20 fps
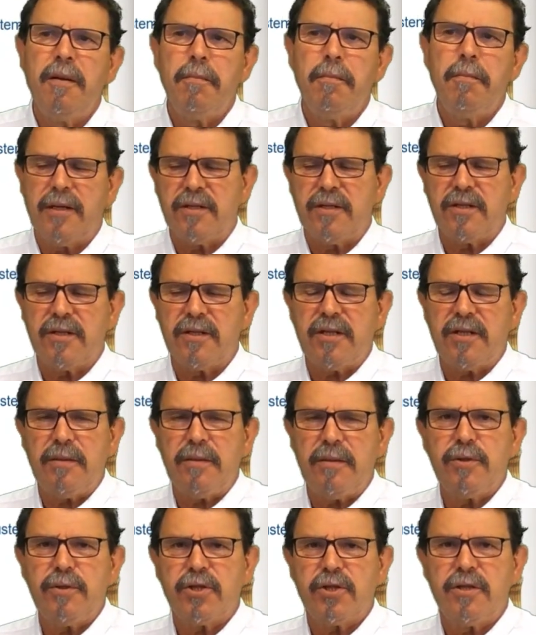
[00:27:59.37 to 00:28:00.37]
but the
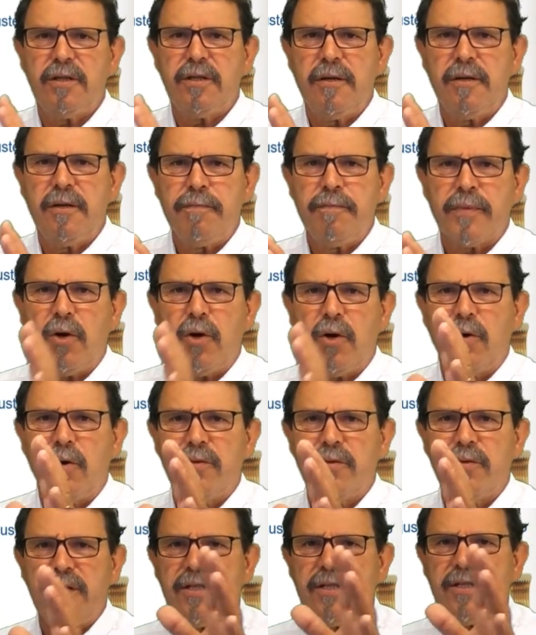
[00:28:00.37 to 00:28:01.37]
temperature
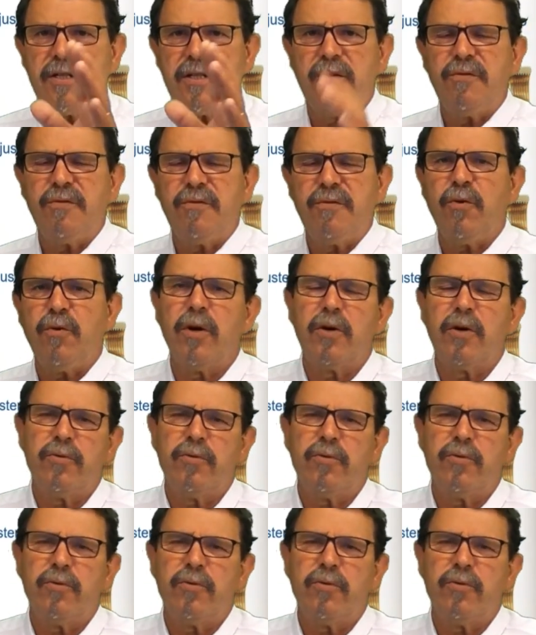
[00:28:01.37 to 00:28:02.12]
on these 4